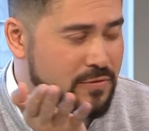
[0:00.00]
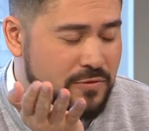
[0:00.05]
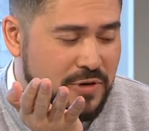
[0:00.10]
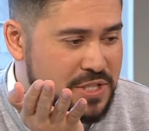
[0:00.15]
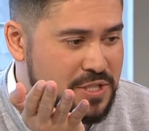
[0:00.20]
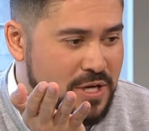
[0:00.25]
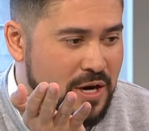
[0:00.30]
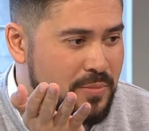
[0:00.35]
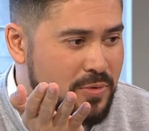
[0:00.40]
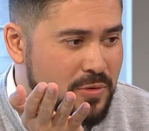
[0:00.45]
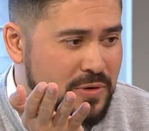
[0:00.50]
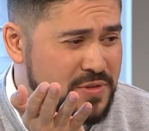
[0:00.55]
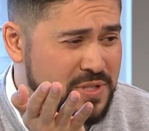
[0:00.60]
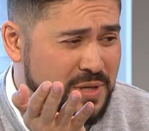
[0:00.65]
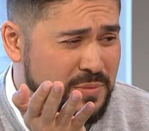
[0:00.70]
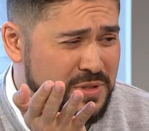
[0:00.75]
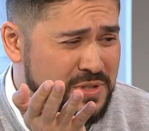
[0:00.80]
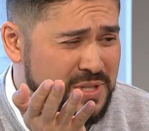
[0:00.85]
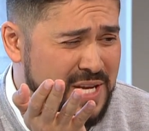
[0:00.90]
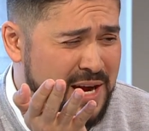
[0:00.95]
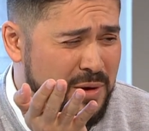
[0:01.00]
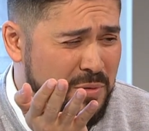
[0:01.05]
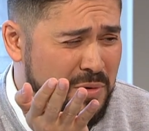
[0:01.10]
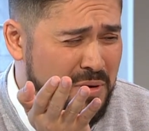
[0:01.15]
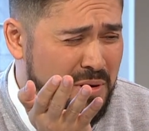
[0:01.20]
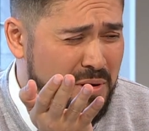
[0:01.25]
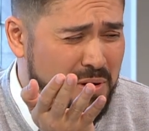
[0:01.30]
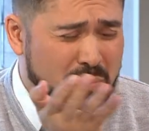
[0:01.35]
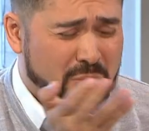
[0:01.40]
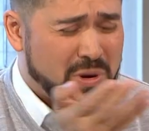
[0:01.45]
For example, if someone's out,
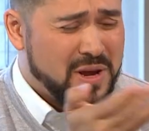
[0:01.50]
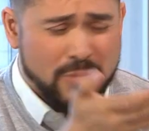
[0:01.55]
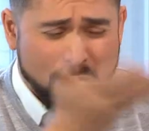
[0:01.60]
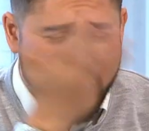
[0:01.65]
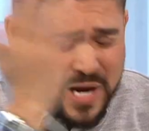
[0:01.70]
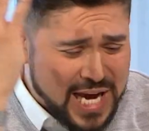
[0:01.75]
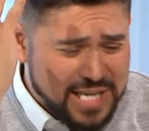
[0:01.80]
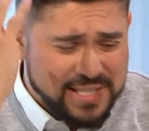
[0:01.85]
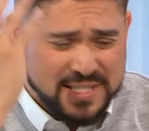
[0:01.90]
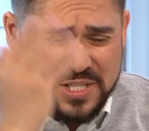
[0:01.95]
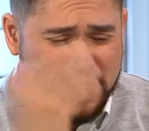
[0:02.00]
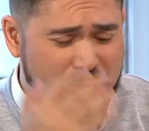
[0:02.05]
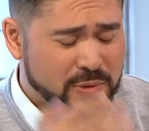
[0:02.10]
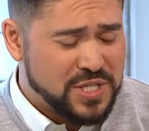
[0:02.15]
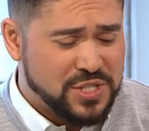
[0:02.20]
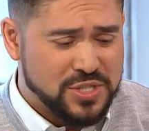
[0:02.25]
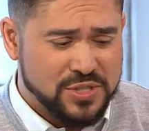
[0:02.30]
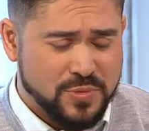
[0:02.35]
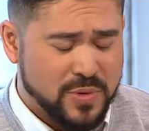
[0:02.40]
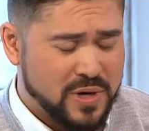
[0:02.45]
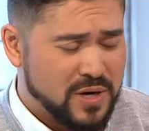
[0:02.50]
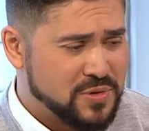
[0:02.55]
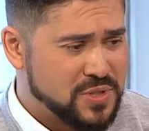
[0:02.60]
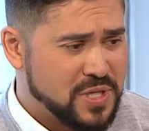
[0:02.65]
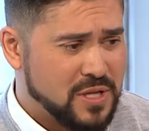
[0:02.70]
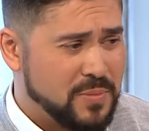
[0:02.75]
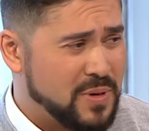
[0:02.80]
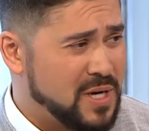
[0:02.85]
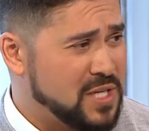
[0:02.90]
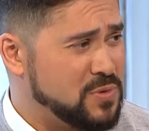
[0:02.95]
we, we had situations when I
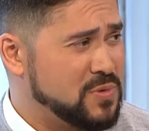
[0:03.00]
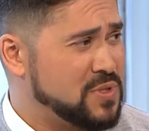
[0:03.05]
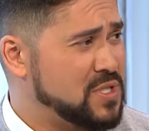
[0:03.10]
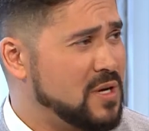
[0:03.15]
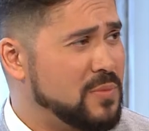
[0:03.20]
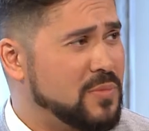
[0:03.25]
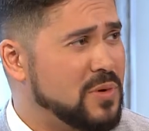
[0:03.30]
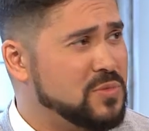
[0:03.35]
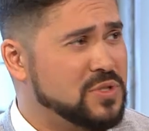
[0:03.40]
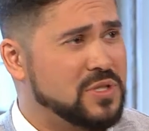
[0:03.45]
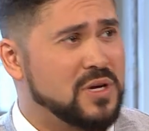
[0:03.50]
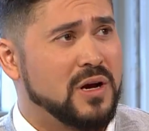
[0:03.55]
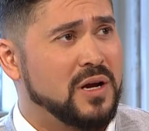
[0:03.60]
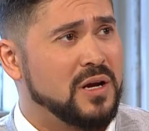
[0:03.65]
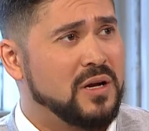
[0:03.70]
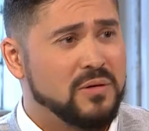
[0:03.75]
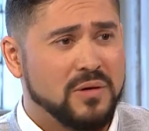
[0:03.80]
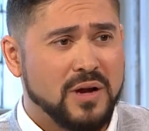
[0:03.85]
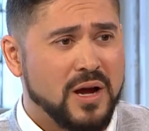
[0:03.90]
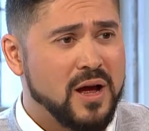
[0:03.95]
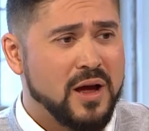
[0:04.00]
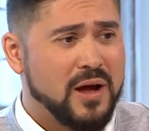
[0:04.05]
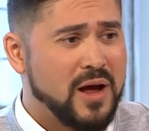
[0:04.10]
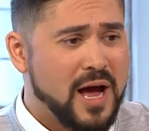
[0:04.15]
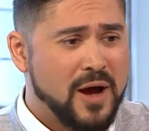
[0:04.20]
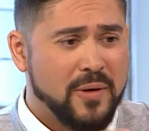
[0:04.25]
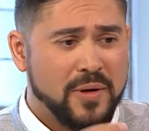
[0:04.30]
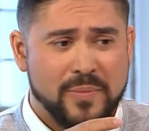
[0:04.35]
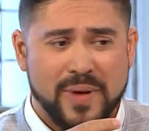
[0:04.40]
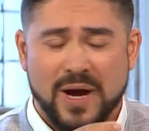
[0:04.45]
was in the police where someone was going uh,
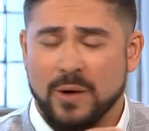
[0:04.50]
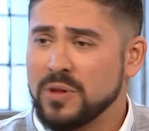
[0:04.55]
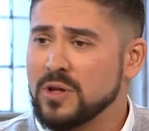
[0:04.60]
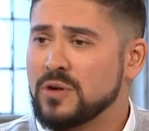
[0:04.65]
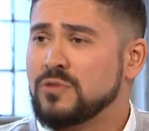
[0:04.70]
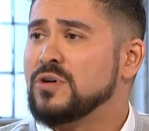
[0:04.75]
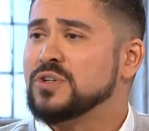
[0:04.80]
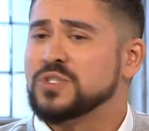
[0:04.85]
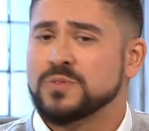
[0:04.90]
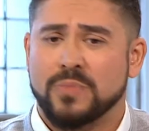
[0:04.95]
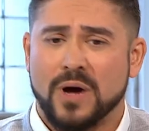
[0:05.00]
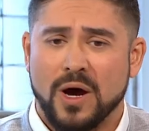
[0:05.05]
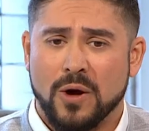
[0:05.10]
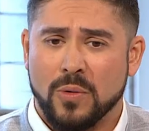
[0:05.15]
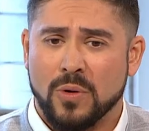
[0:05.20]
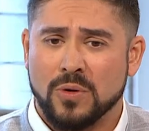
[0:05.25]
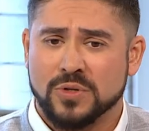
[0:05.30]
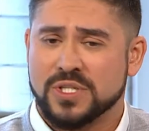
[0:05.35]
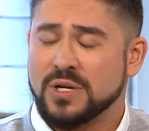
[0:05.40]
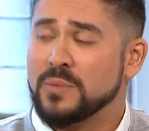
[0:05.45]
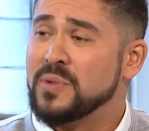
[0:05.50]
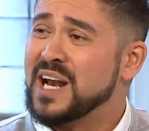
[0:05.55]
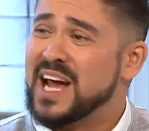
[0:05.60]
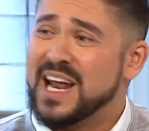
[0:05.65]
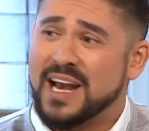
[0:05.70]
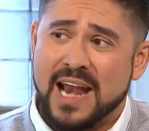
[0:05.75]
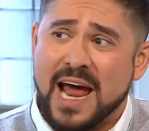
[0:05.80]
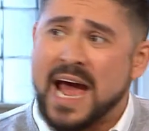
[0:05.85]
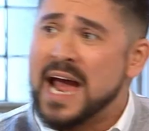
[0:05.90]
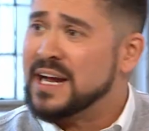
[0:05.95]
out and about with a crossbow or someone
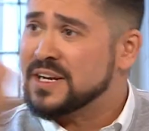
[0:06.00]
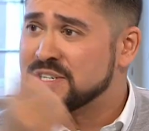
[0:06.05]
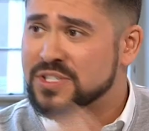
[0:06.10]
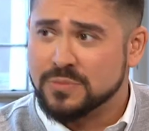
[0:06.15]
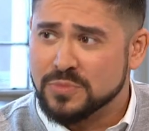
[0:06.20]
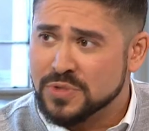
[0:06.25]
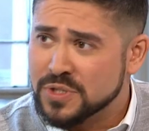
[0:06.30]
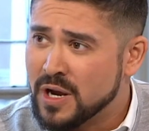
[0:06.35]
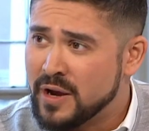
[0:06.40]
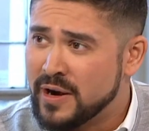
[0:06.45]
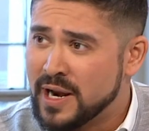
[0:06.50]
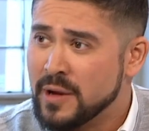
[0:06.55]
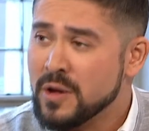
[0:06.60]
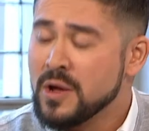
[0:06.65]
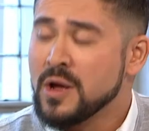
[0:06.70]
had an axe and was going out.